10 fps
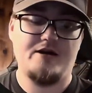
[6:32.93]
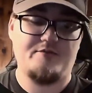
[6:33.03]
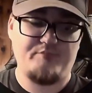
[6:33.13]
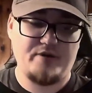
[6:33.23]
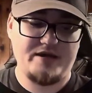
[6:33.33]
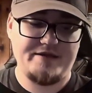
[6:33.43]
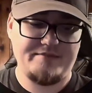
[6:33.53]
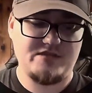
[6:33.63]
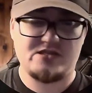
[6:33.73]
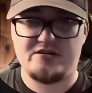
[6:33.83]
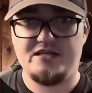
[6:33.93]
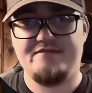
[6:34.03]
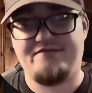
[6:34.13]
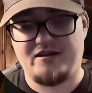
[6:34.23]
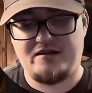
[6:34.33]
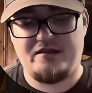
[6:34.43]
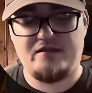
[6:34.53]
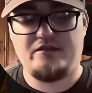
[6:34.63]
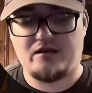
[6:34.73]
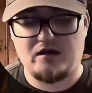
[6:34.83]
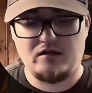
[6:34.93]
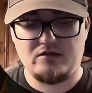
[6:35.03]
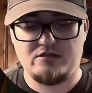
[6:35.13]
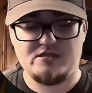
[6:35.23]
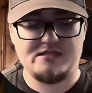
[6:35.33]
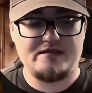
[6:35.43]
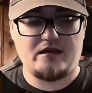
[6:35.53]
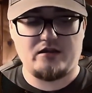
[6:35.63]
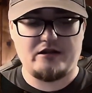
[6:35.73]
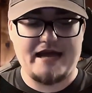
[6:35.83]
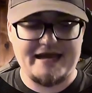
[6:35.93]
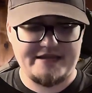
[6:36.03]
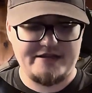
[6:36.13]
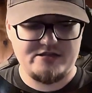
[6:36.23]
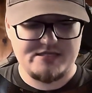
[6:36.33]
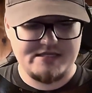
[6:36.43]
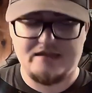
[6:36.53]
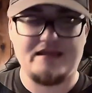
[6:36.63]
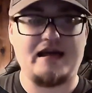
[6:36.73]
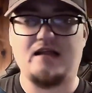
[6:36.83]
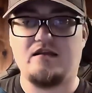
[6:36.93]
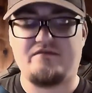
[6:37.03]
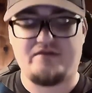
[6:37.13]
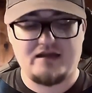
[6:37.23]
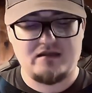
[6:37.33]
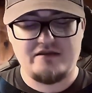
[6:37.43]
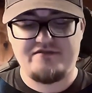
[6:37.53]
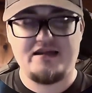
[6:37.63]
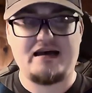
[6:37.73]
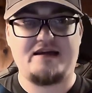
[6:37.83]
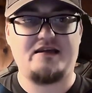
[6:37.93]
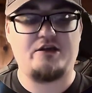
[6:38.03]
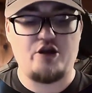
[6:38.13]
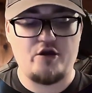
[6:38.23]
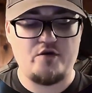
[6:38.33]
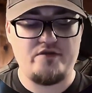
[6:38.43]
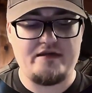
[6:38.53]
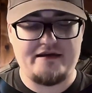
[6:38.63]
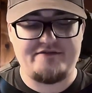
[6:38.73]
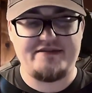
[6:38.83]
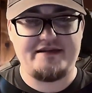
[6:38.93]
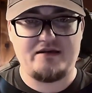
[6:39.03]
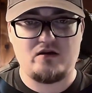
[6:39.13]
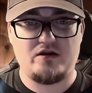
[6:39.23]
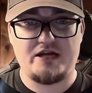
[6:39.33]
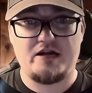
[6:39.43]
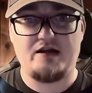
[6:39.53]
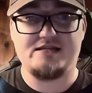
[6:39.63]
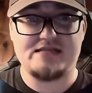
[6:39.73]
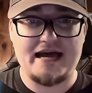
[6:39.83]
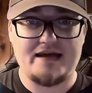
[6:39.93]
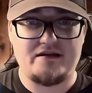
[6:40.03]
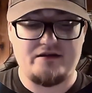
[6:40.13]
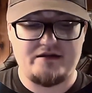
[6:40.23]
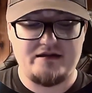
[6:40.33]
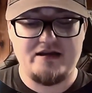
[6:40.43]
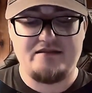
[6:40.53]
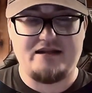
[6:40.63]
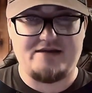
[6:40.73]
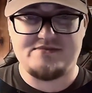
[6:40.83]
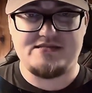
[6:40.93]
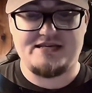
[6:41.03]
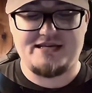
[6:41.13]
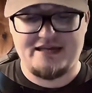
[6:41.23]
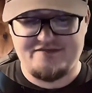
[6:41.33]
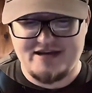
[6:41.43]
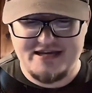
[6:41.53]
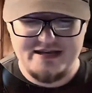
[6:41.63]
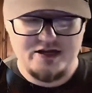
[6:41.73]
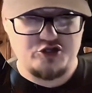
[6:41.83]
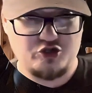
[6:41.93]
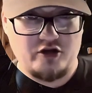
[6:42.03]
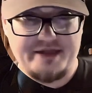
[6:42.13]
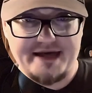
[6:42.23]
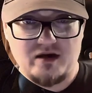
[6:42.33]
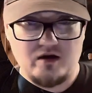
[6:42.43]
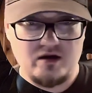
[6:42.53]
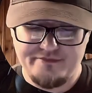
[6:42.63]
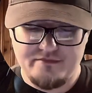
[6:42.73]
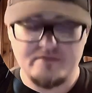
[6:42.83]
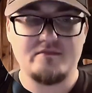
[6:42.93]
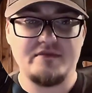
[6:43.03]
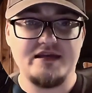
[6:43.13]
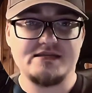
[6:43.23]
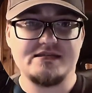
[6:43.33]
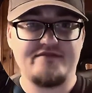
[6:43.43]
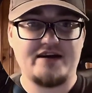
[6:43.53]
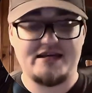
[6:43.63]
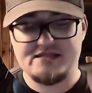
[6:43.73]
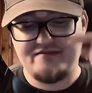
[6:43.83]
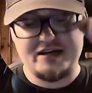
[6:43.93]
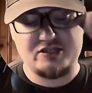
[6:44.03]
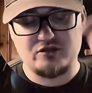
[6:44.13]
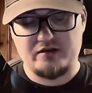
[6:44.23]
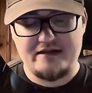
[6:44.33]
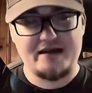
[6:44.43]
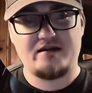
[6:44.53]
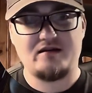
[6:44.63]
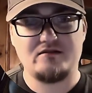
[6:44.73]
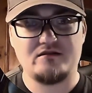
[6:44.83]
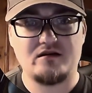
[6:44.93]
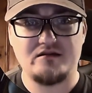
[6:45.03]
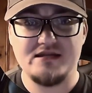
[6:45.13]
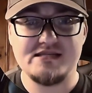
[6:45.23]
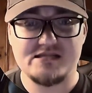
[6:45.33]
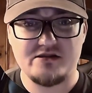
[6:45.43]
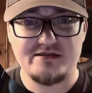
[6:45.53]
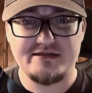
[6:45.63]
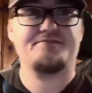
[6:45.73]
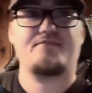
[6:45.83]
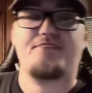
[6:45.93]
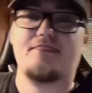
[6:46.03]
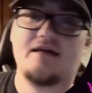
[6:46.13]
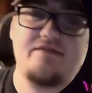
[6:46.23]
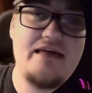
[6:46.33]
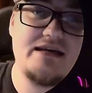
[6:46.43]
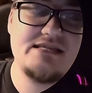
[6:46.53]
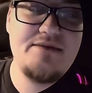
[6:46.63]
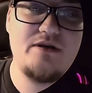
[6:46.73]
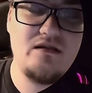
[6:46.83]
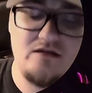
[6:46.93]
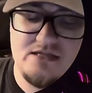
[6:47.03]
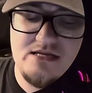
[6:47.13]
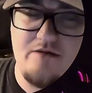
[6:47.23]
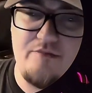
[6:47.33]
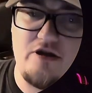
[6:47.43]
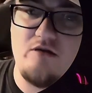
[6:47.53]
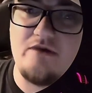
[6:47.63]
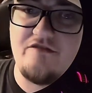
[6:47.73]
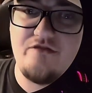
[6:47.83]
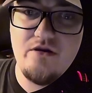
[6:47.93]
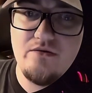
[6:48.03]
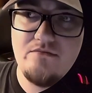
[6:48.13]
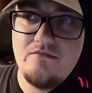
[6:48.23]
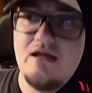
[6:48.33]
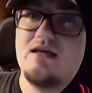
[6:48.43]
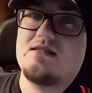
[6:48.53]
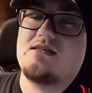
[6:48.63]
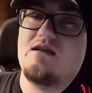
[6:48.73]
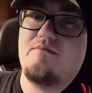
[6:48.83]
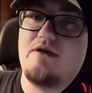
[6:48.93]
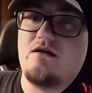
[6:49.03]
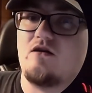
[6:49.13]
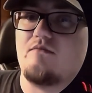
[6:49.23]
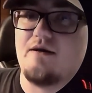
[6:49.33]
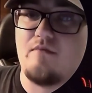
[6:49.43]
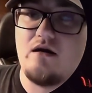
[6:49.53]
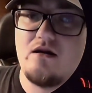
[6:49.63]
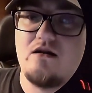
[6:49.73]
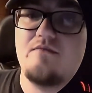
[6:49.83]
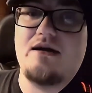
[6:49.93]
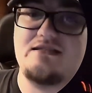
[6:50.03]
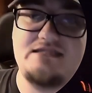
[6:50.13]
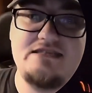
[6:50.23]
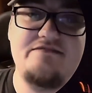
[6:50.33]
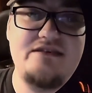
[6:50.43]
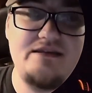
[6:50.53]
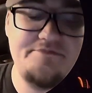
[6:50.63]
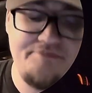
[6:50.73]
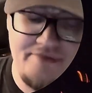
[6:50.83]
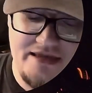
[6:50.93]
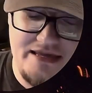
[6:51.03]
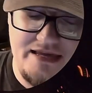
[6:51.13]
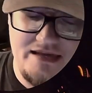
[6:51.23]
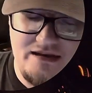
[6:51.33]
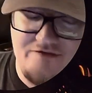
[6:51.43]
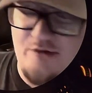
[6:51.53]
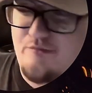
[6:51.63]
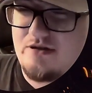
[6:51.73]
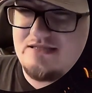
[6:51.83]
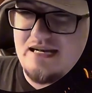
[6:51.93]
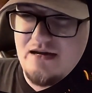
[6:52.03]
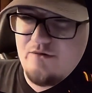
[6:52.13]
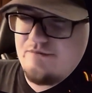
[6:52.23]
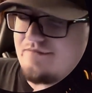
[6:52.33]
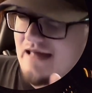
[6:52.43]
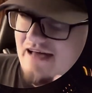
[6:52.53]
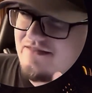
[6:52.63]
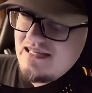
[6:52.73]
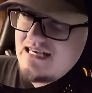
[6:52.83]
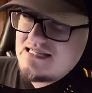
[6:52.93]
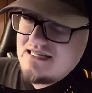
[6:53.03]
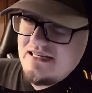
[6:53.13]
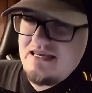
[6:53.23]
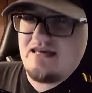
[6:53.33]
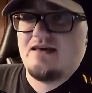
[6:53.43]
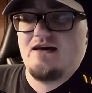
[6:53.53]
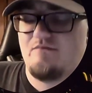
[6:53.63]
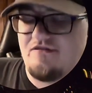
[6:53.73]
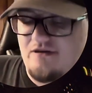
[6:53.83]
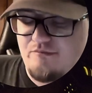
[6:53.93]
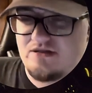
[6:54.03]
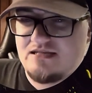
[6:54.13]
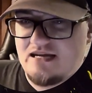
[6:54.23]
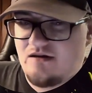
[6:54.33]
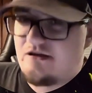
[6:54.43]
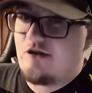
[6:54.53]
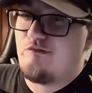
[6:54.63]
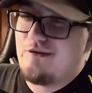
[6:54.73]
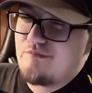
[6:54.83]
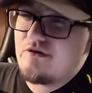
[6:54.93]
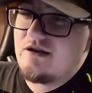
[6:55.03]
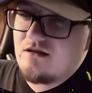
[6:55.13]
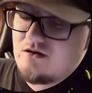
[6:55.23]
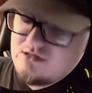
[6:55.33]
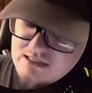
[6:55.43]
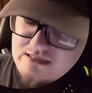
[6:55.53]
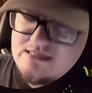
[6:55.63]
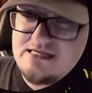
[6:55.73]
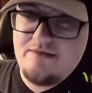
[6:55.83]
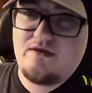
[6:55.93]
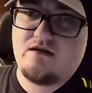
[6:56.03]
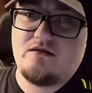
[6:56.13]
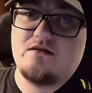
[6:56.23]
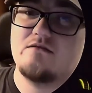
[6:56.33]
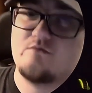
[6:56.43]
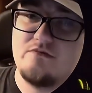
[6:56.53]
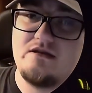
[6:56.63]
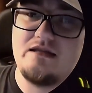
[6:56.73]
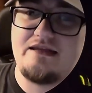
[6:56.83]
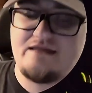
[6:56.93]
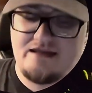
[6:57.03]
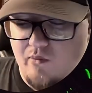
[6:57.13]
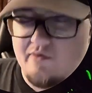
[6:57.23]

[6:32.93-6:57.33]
But the screen, very good. The colors, the color accuracy, I love it. I love that I can know that everything on here is accurate that I'm seeing. If I draw that on this device, if I draw that color on this screen, that same color is going to appear on my phone. It's going to appear on my monitor, my TV. And if I print it out, I haven't tested it yet, but if I print it out, it'll be pretty close to the same color. Really like that.